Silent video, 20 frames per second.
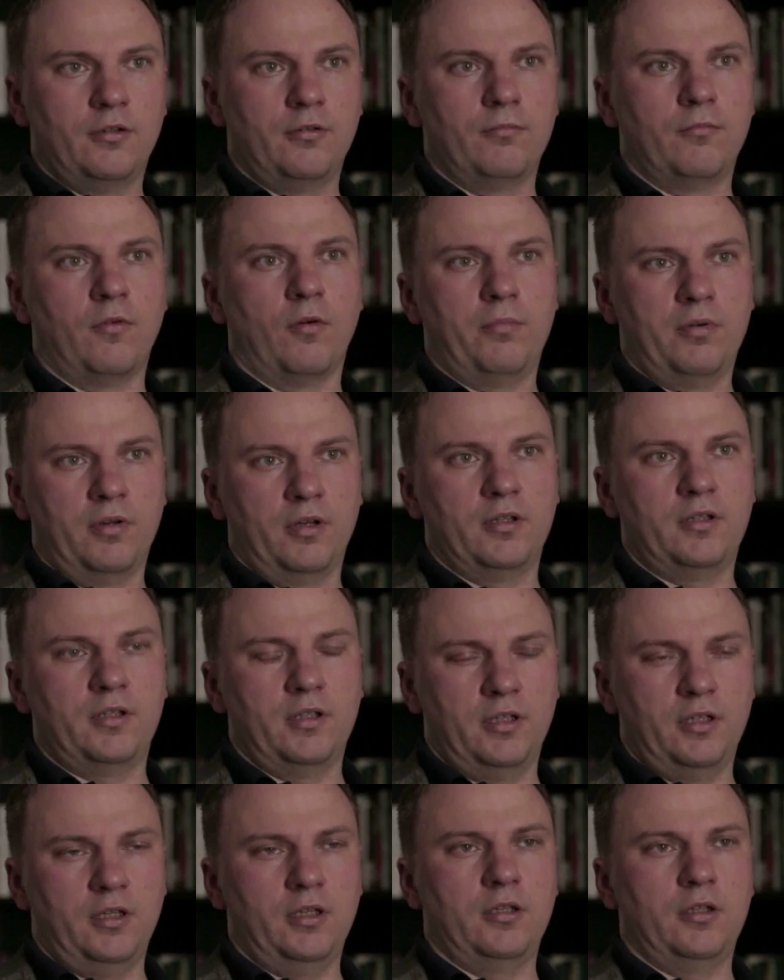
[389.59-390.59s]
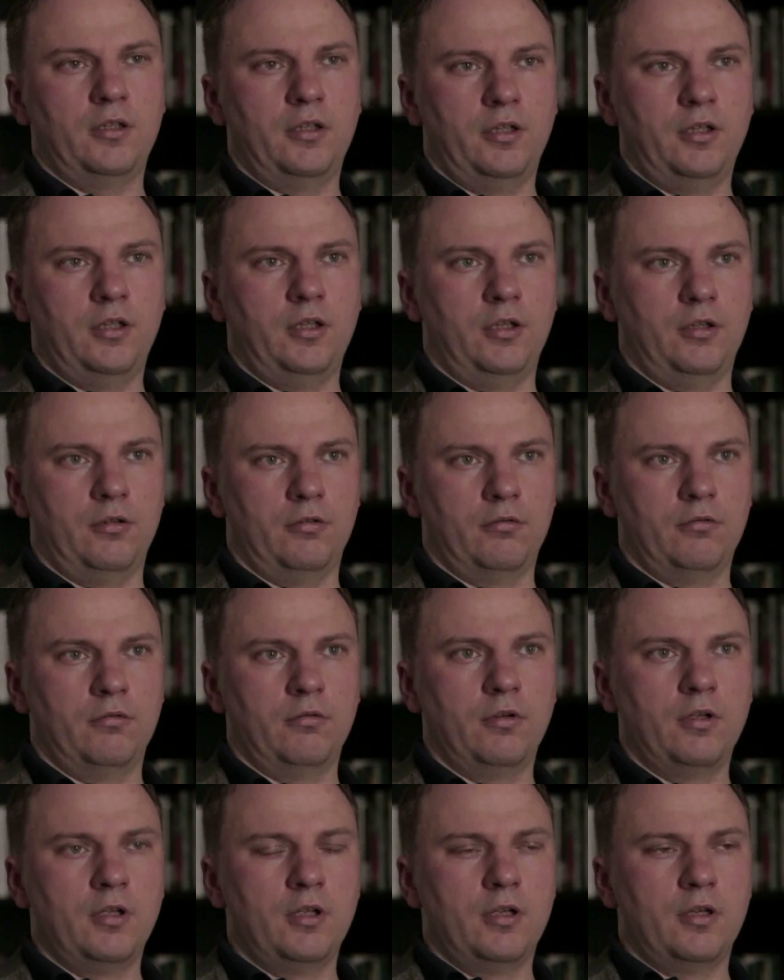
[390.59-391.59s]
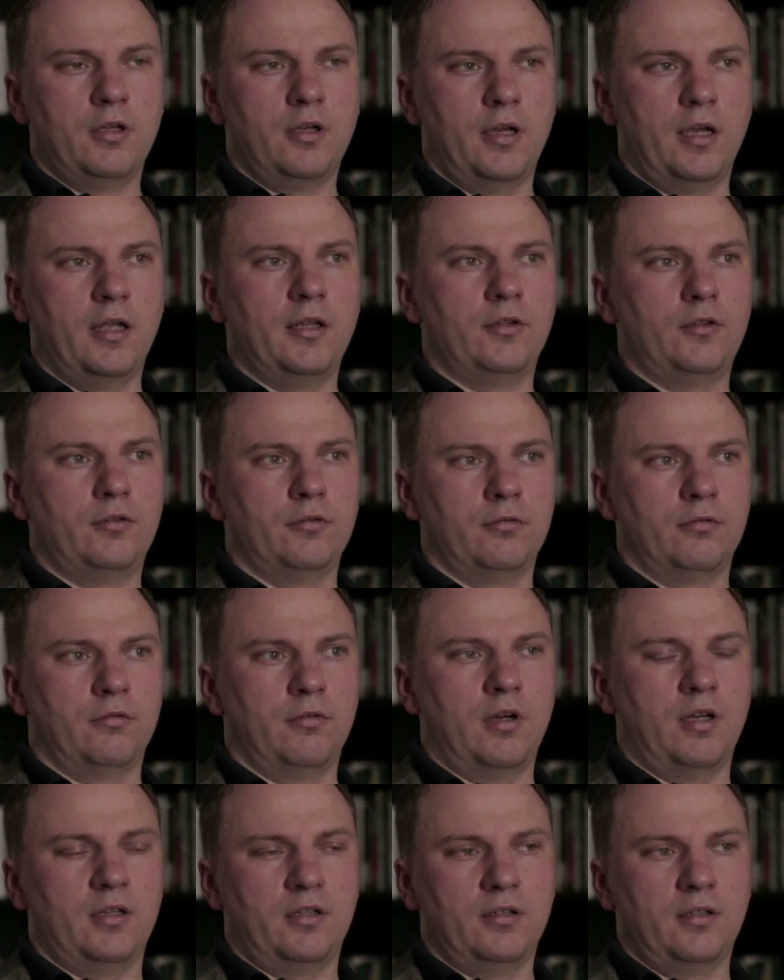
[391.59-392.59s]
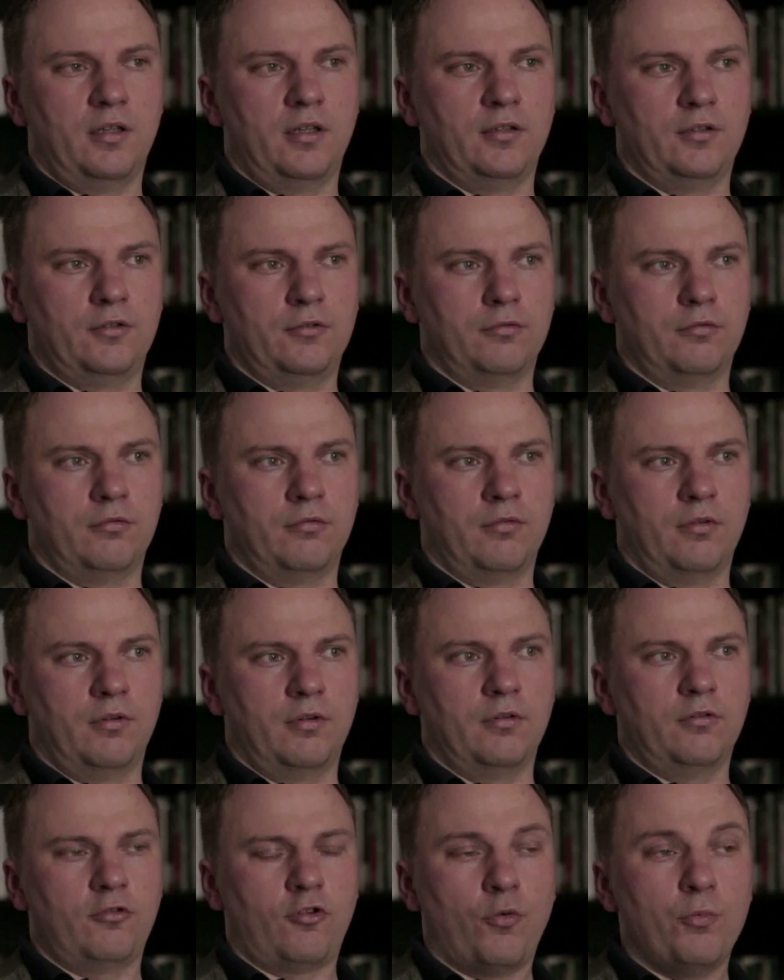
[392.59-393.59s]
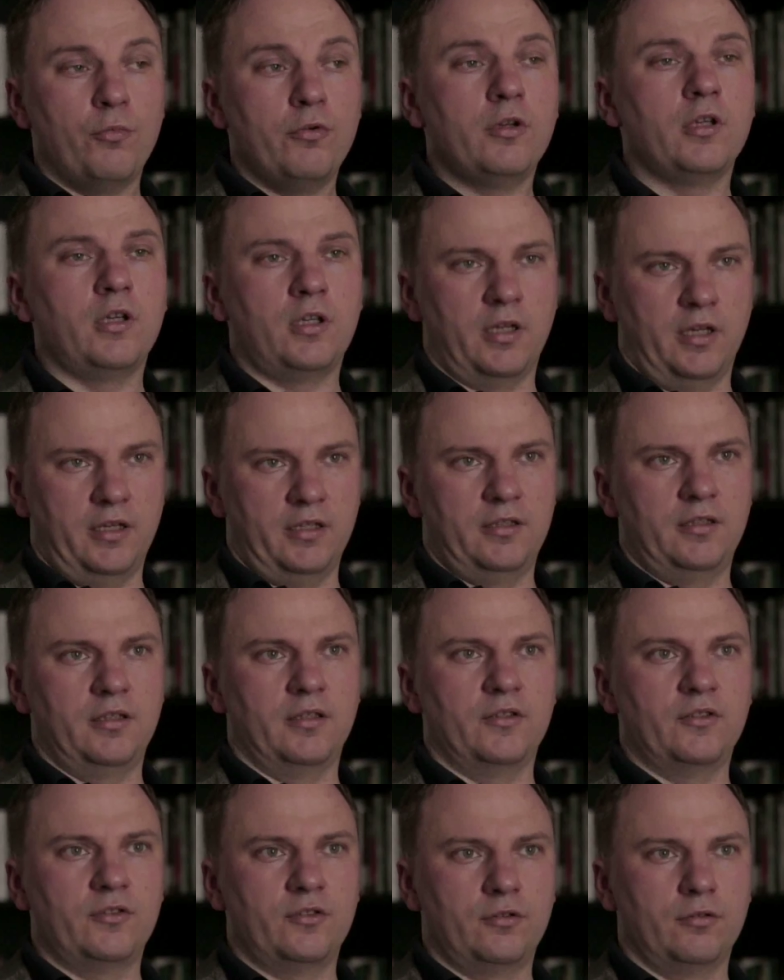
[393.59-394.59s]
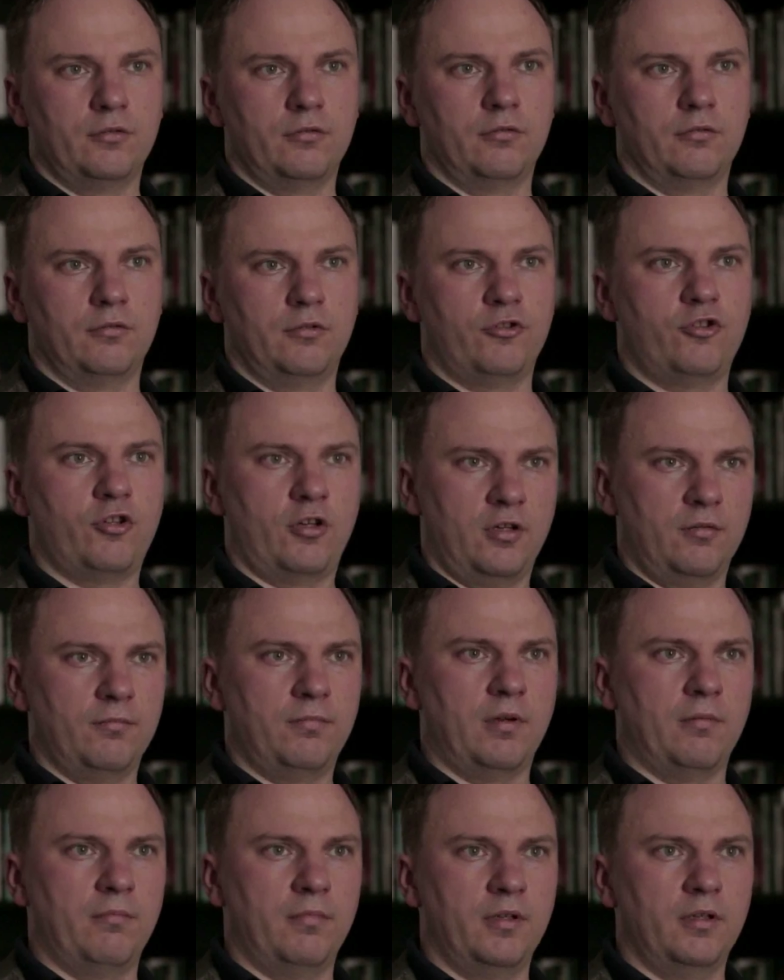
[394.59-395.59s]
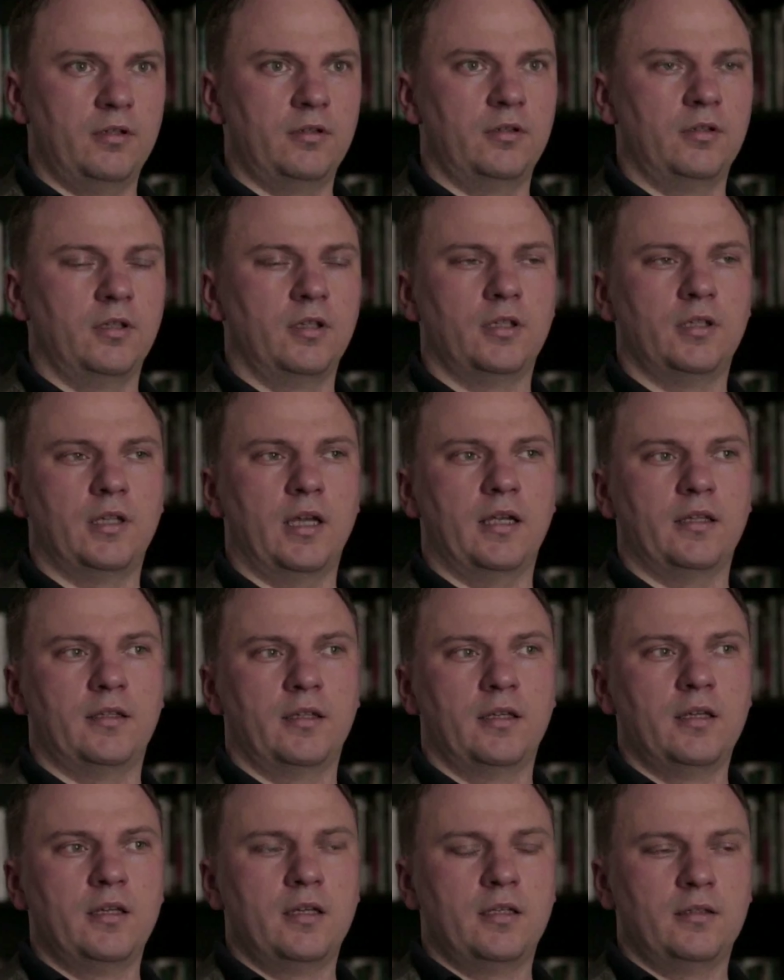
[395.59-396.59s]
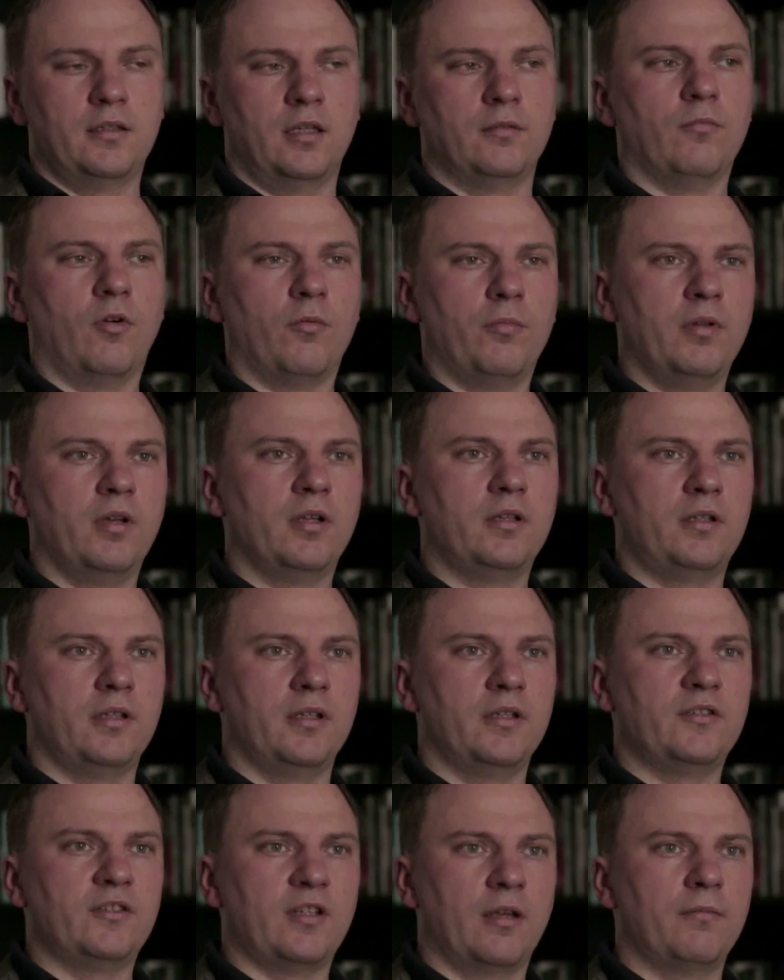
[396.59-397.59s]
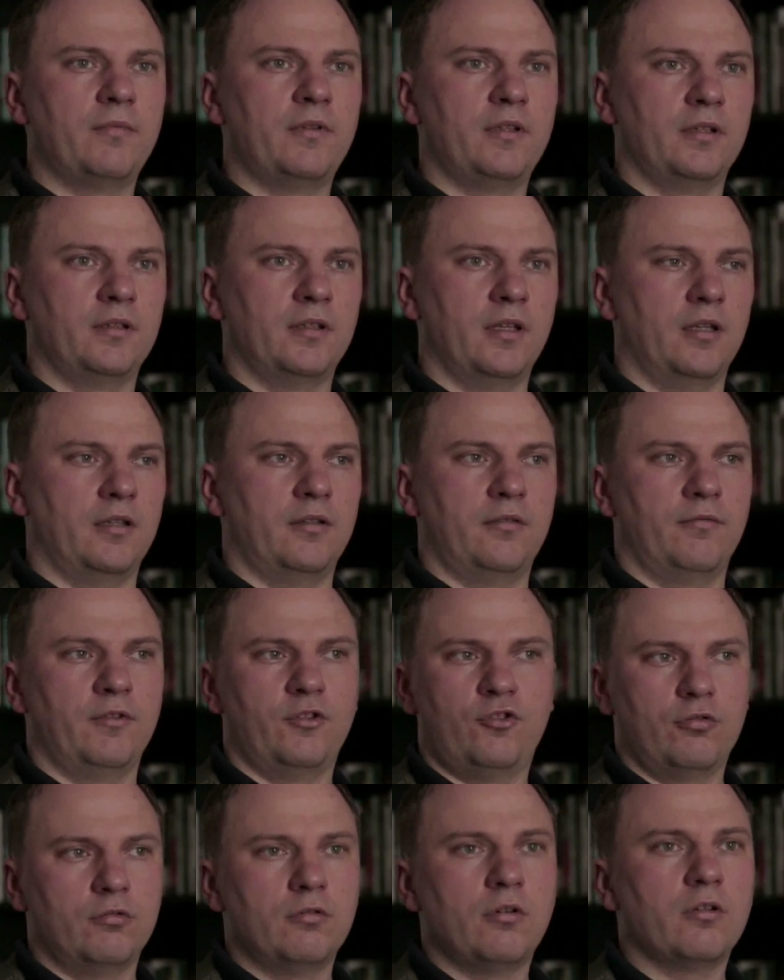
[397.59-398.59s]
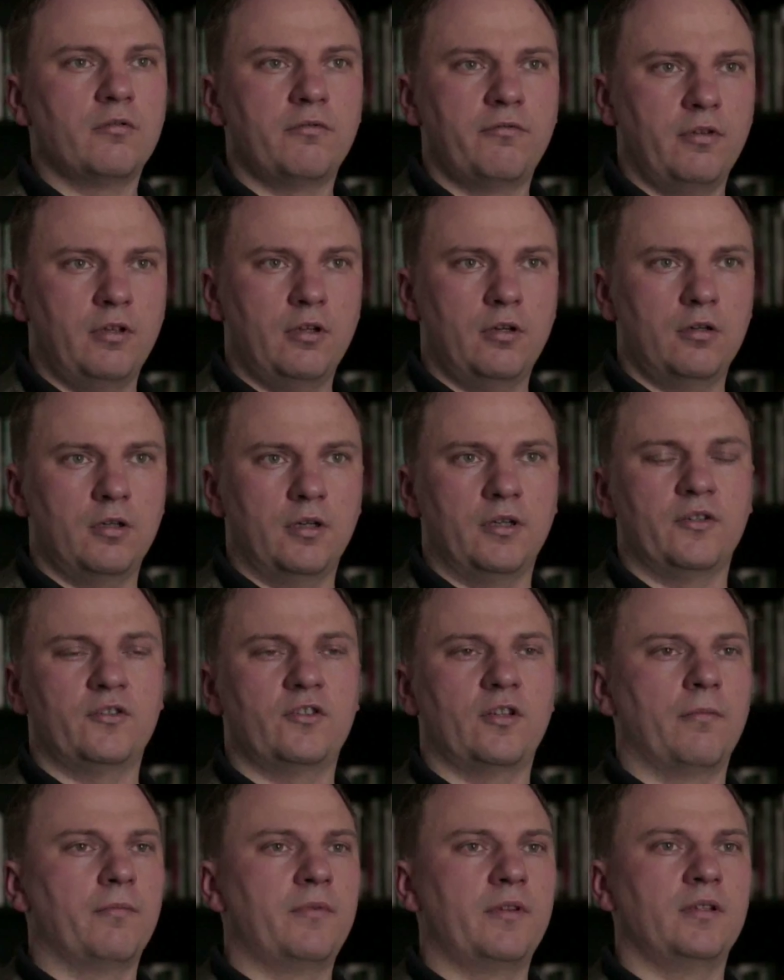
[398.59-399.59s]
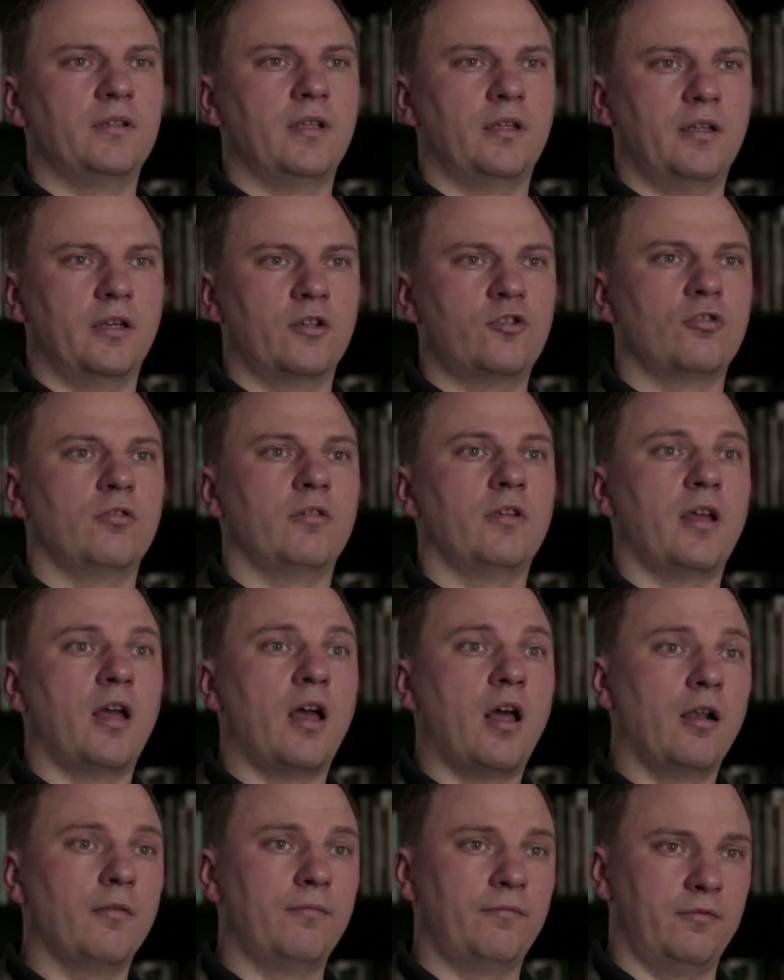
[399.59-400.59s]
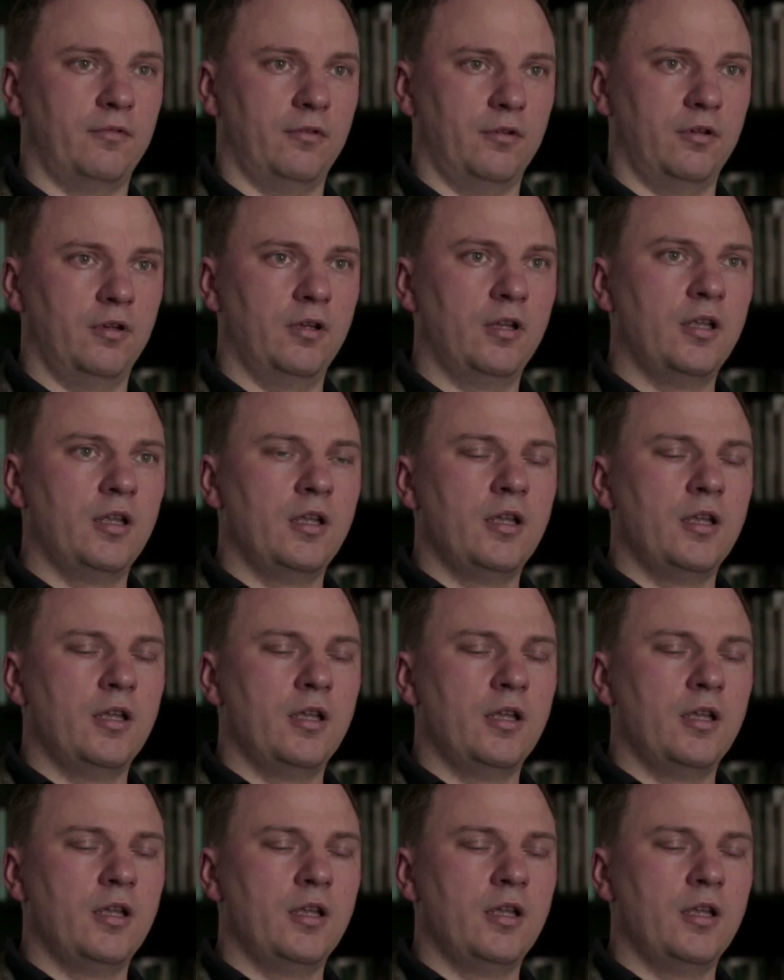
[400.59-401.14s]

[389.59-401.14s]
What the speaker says: mobility in the EU and to communicate this to the general public that mobility is something that we should not fear and something that actually helpful